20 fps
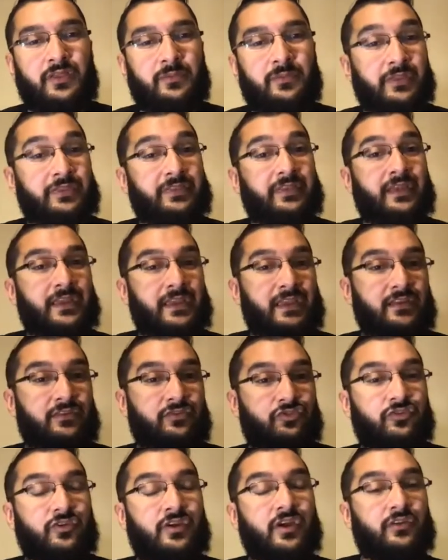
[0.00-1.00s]
but they
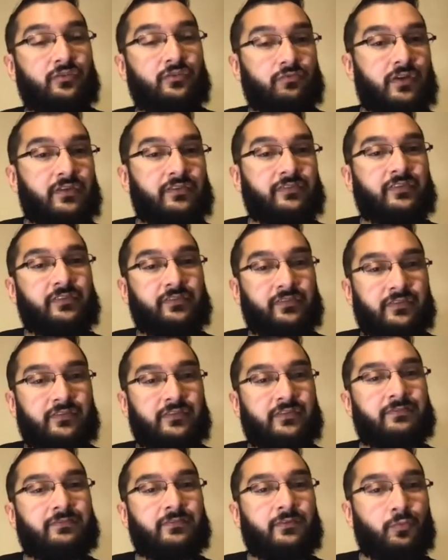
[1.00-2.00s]
each address us in
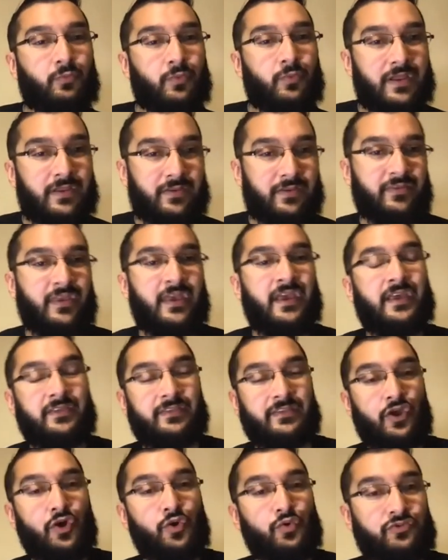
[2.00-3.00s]
different ways.
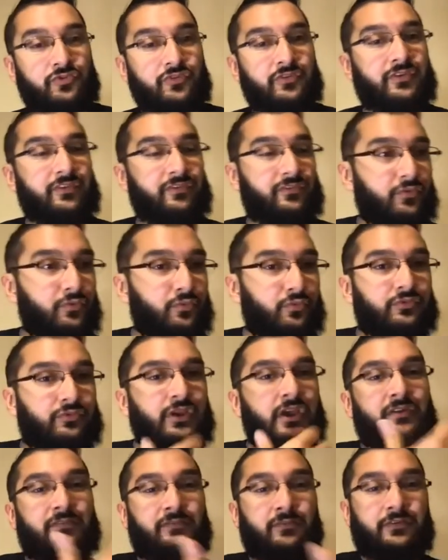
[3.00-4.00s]
The ocean is used
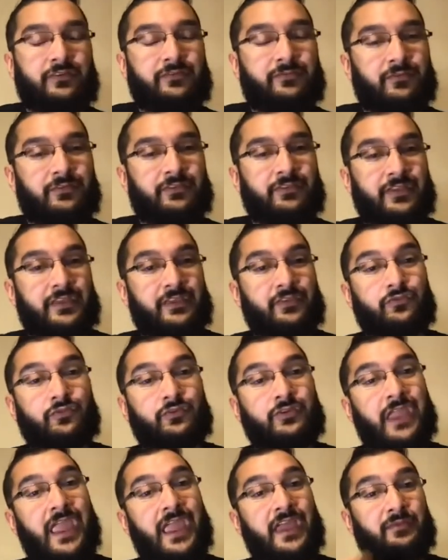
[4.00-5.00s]
for different things, or
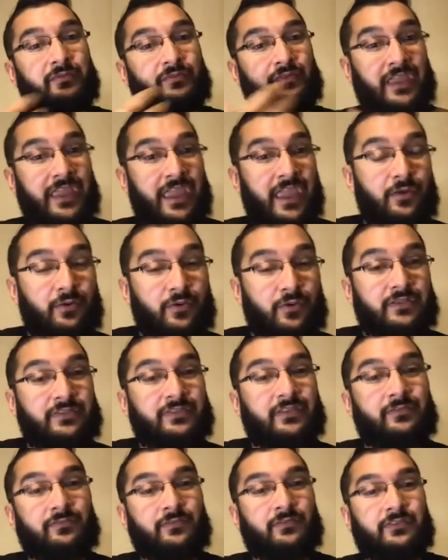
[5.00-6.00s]
can carry
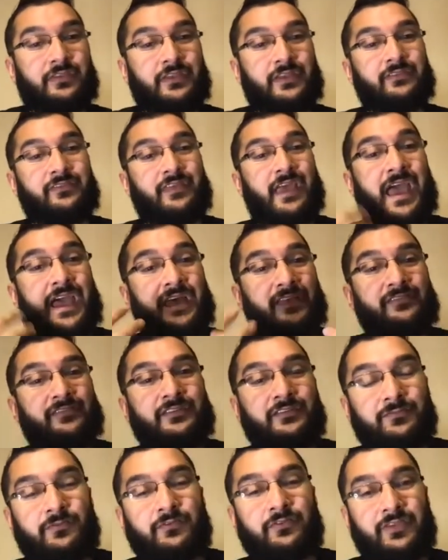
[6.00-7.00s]
different things, has
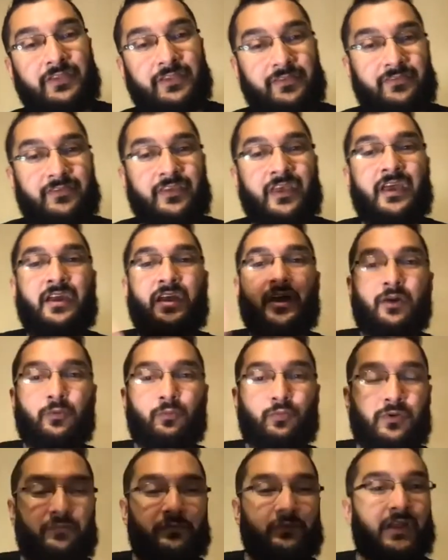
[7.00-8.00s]
different things. A
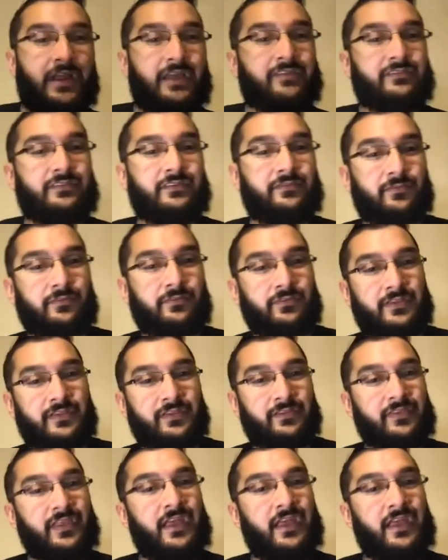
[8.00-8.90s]
river has different things.